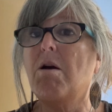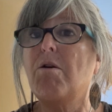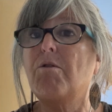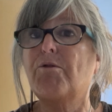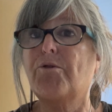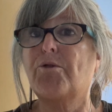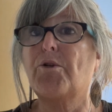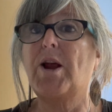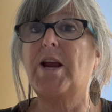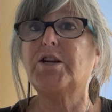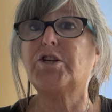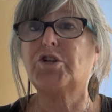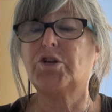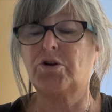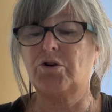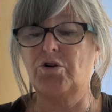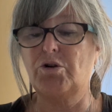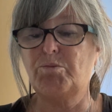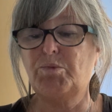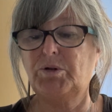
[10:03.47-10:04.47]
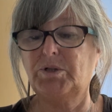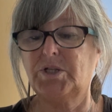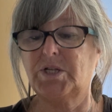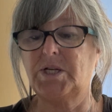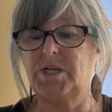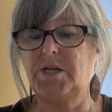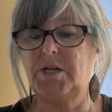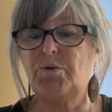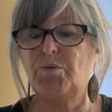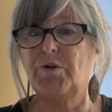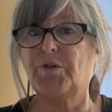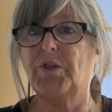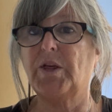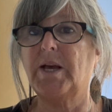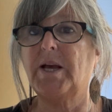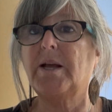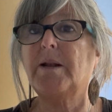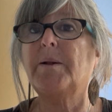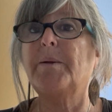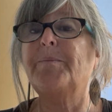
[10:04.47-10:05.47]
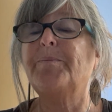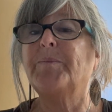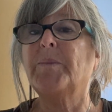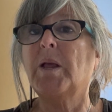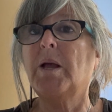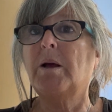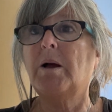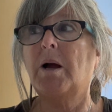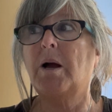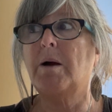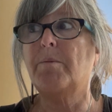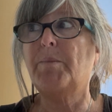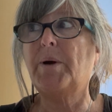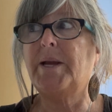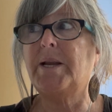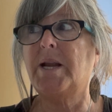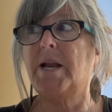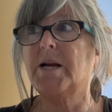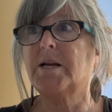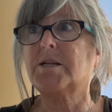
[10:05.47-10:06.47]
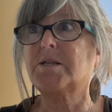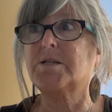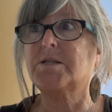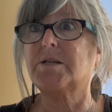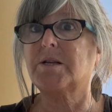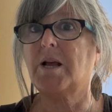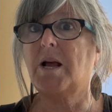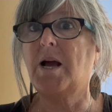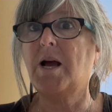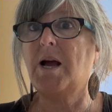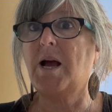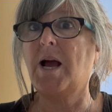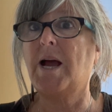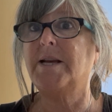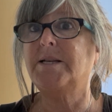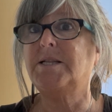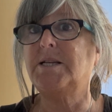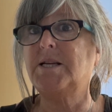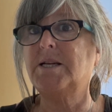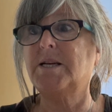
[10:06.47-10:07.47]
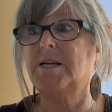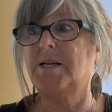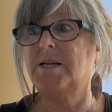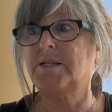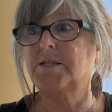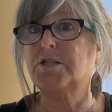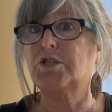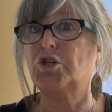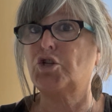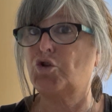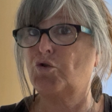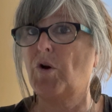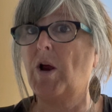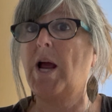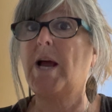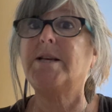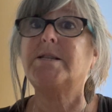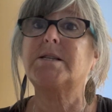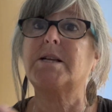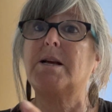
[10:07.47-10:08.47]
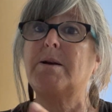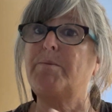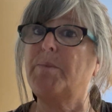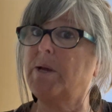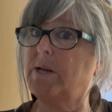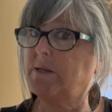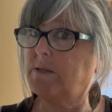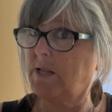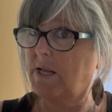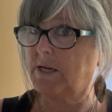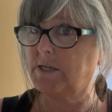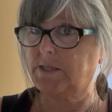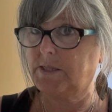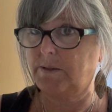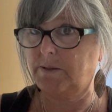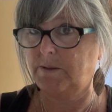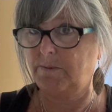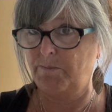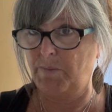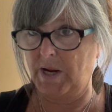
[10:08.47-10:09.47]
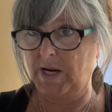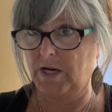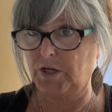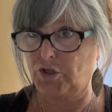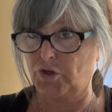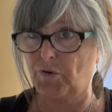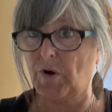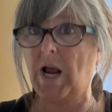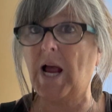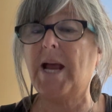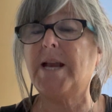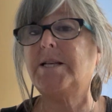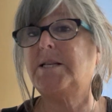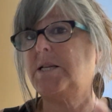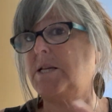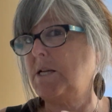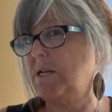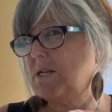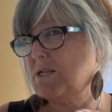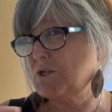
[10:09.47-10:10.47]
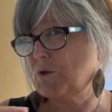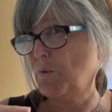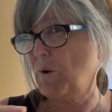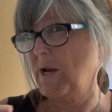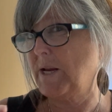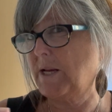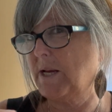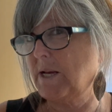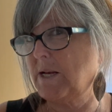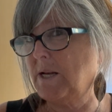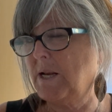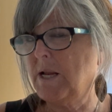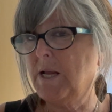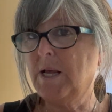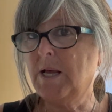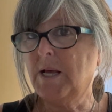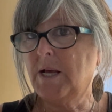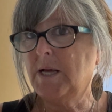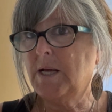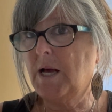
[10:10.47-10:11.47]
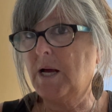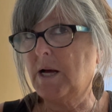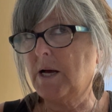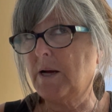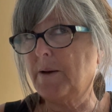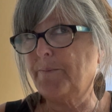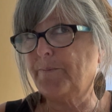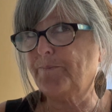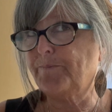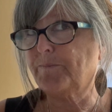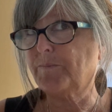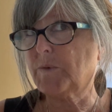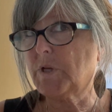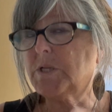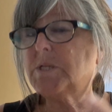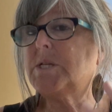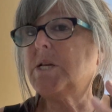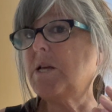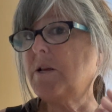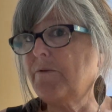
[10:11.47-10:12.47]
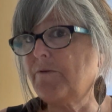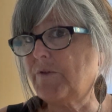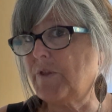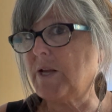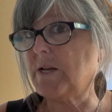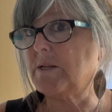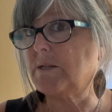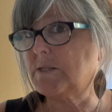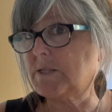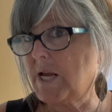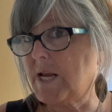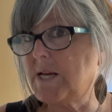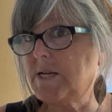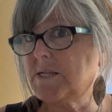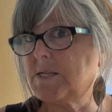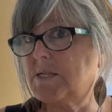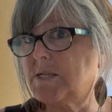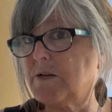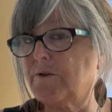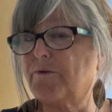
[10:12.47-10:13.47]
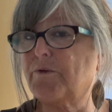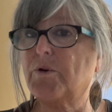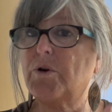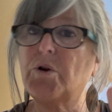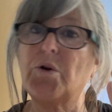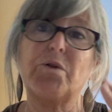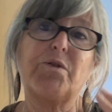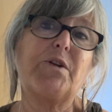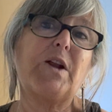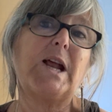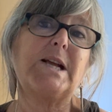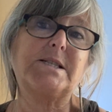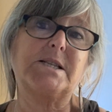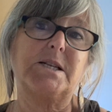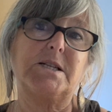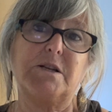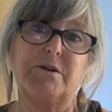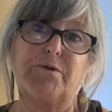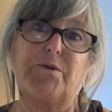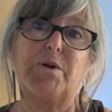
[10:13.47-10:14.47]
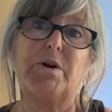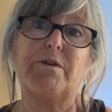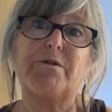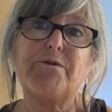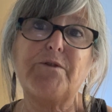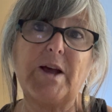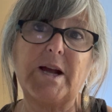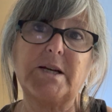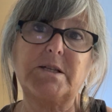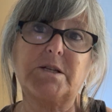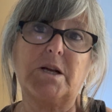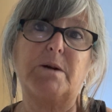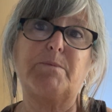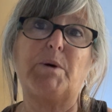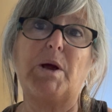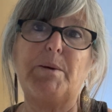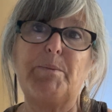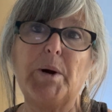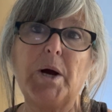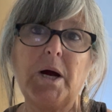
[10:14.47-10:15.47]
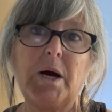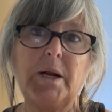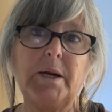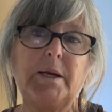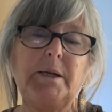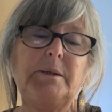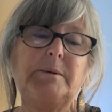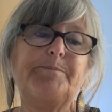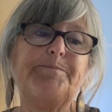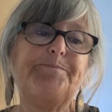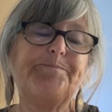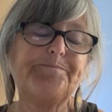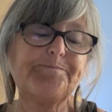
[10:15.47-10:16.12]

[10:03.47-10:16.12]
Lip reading: fresh herbal tea with it. My next idea is to dry some and then make a dried tea so I can see if it tastes different or if it has a different effect on my body.